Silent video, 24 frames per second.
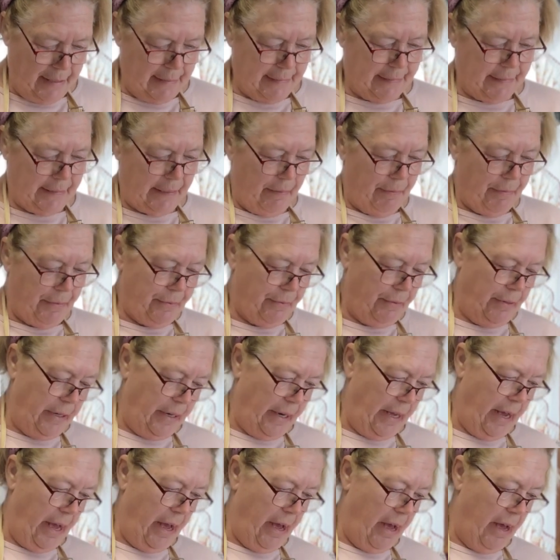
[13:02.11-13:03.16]
instead of
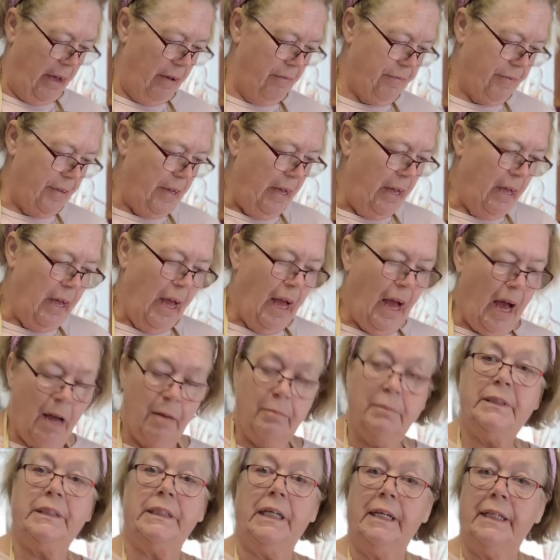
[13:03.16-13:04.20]
3.5. I'm
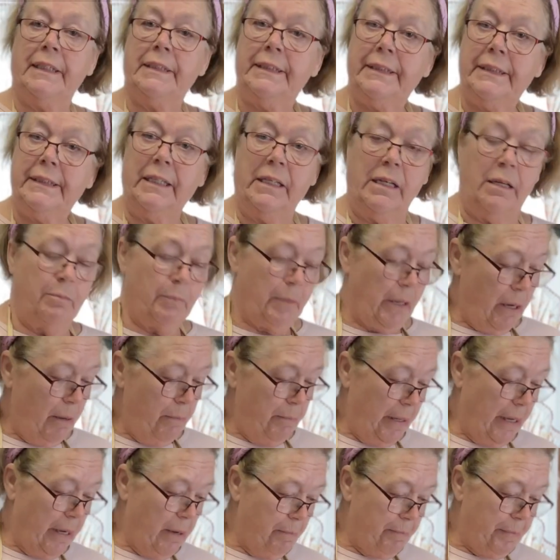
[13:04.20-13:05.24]
seeing steam
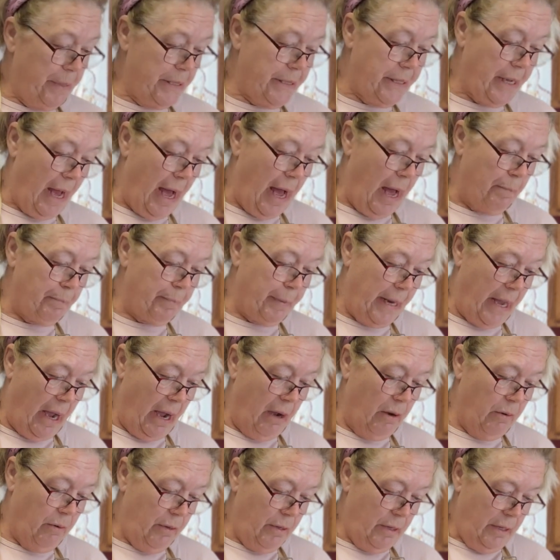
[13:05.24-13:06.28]
coming up the top
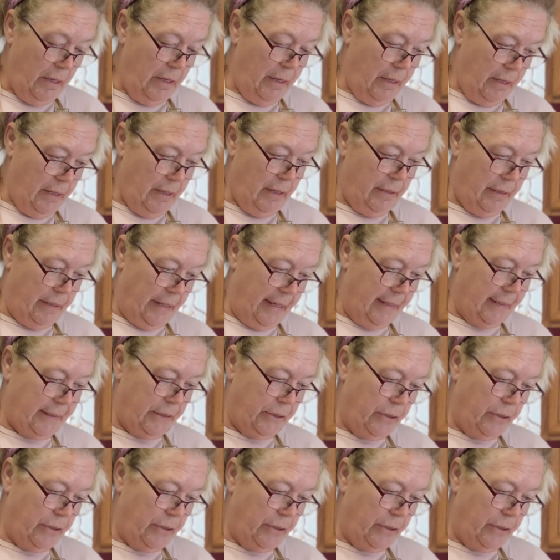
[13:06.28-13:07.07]
now. And that's